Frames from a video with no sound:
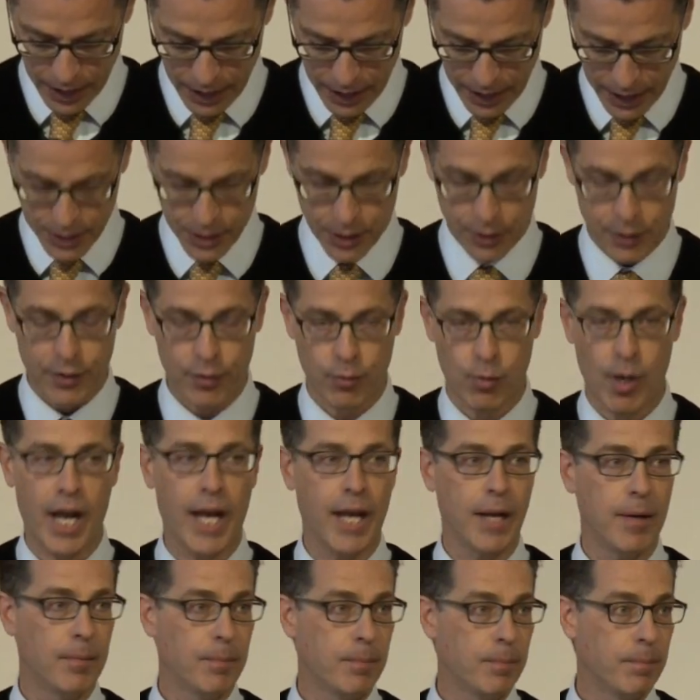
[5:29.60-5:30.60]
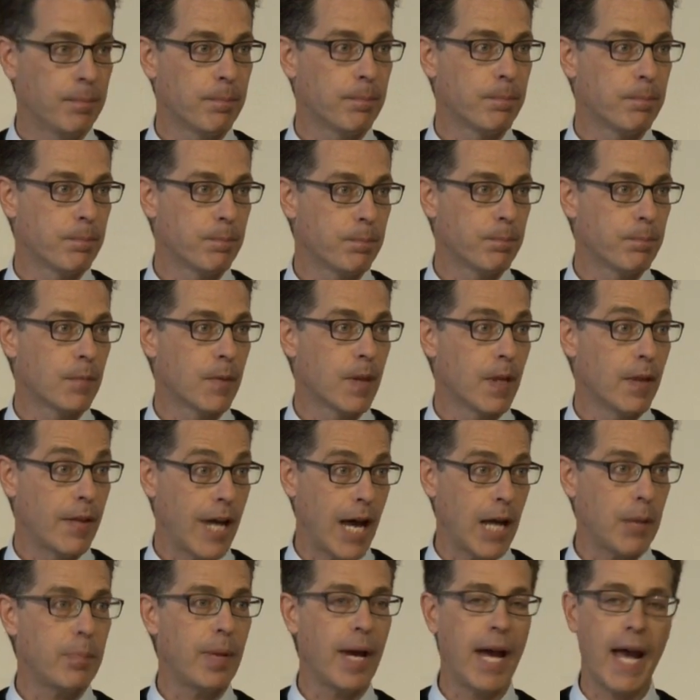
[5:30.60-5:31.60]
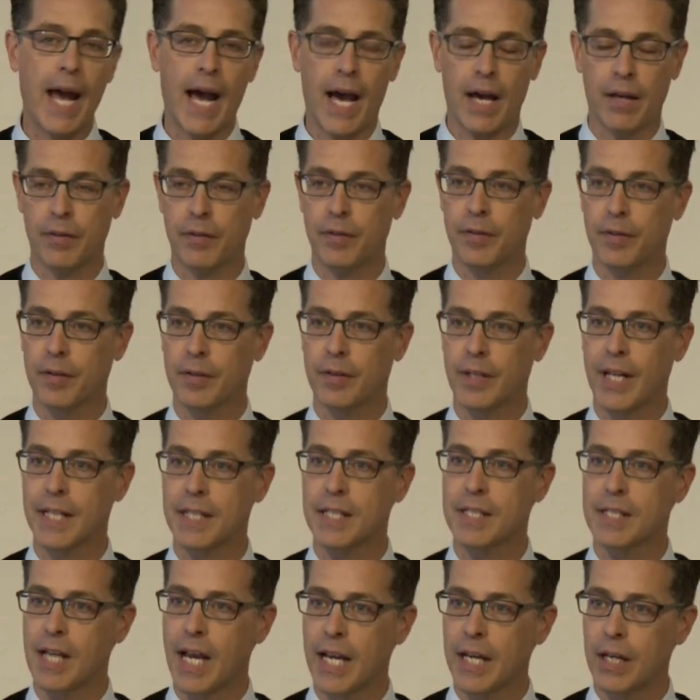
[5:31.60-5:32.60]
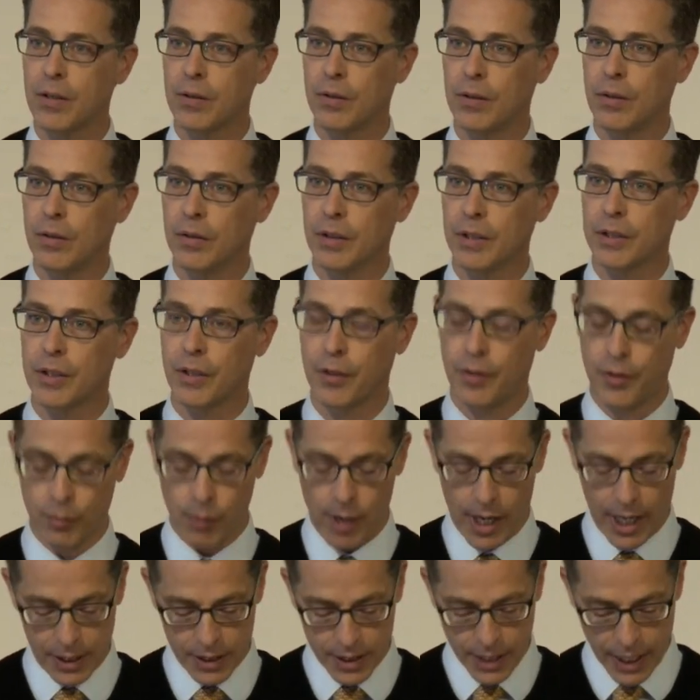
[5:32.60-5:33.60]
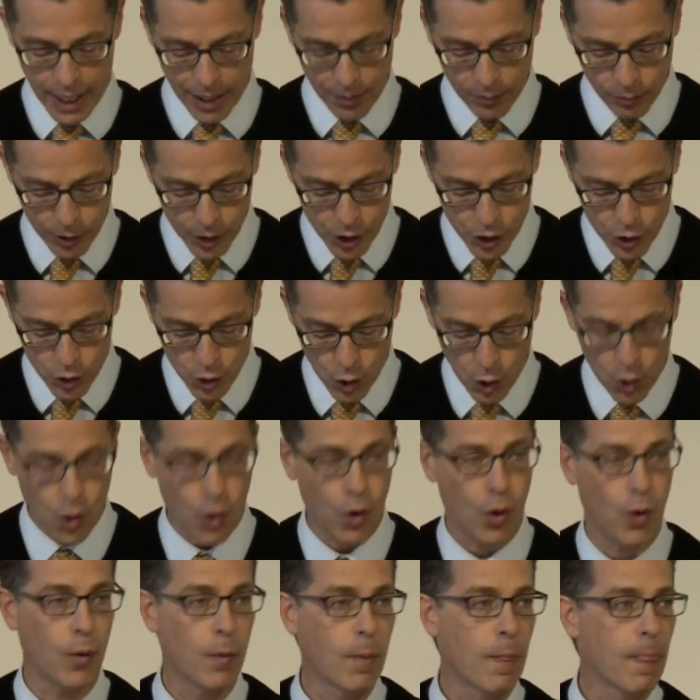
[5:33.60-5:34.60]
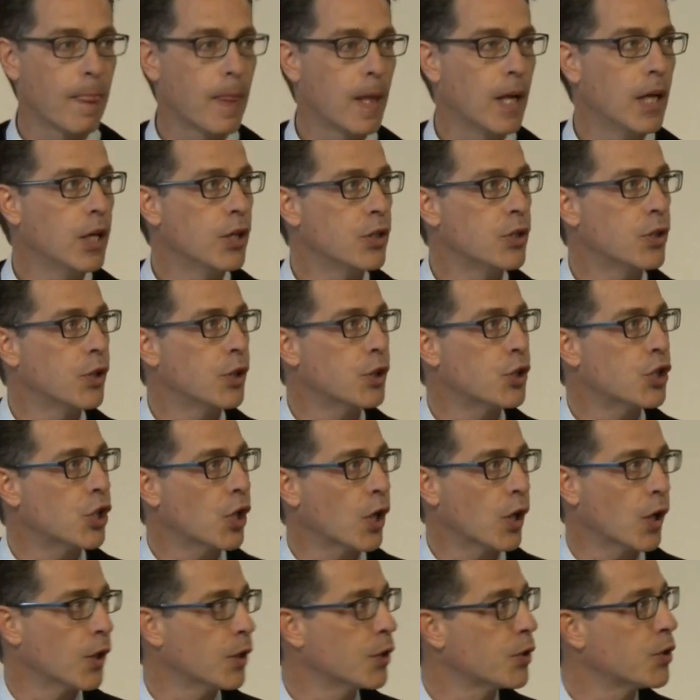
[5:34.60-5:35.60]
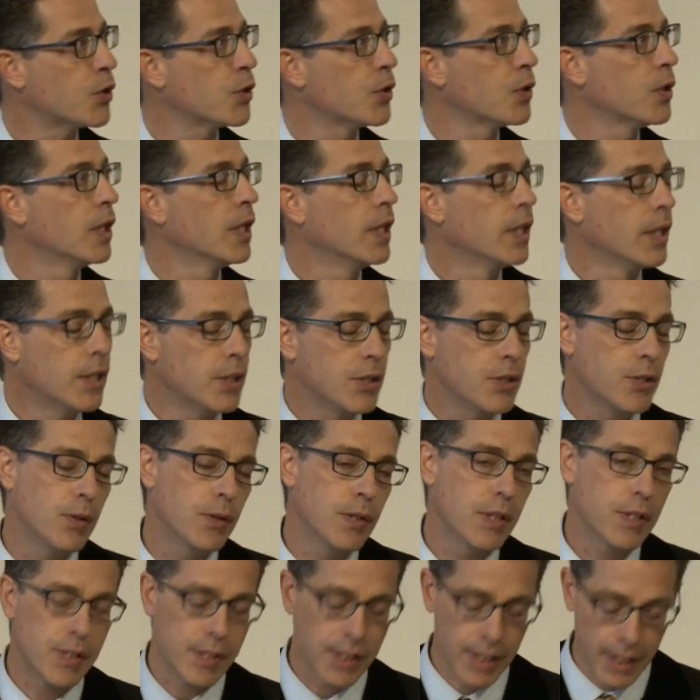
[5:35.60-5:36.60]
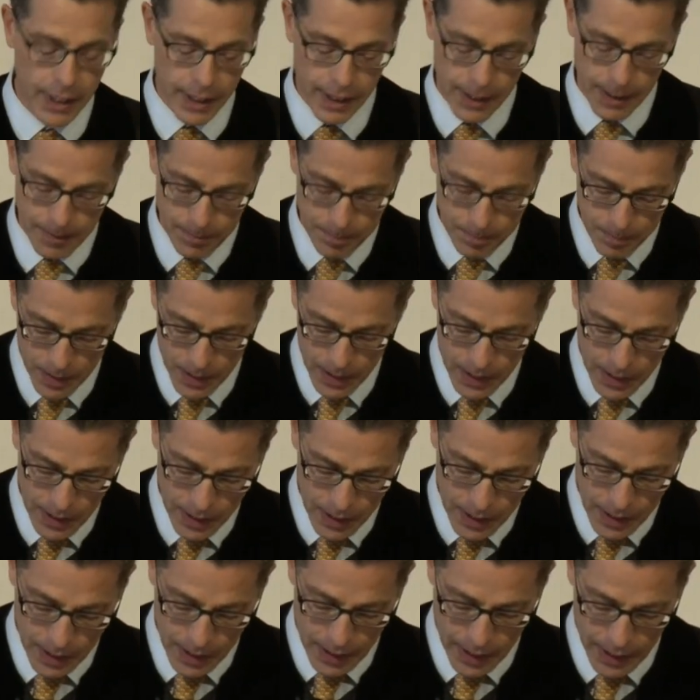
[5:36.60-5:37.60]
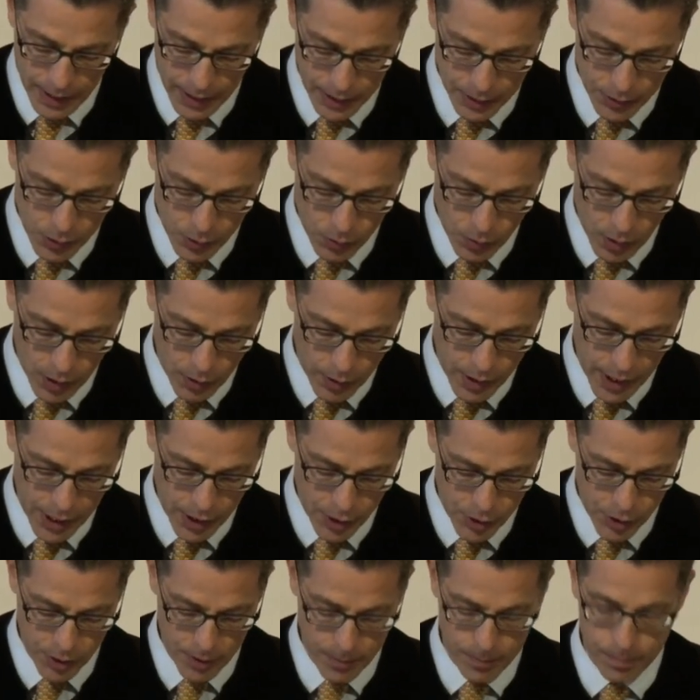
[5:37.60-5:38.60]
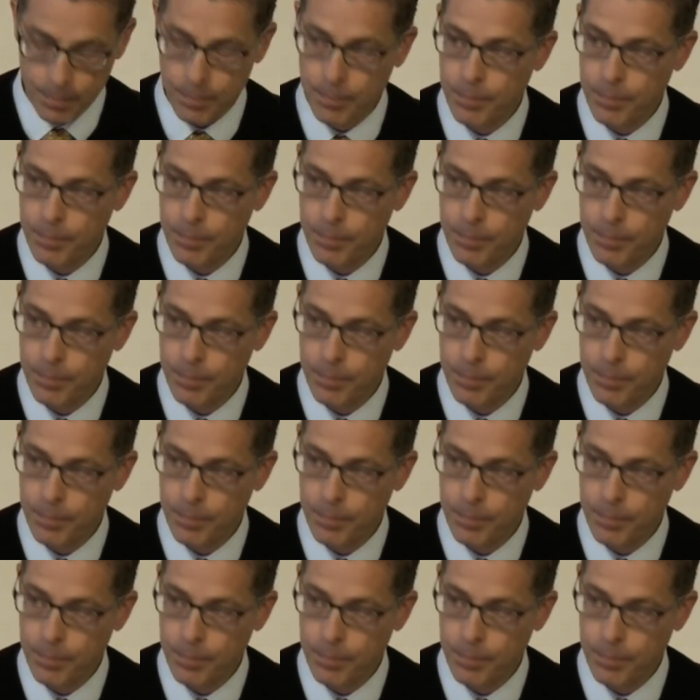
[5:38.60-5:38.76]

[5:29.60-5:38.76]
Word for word: It's a threat. That path, that cycle, is a threat to every soul, to the church, to the city, and to our nation.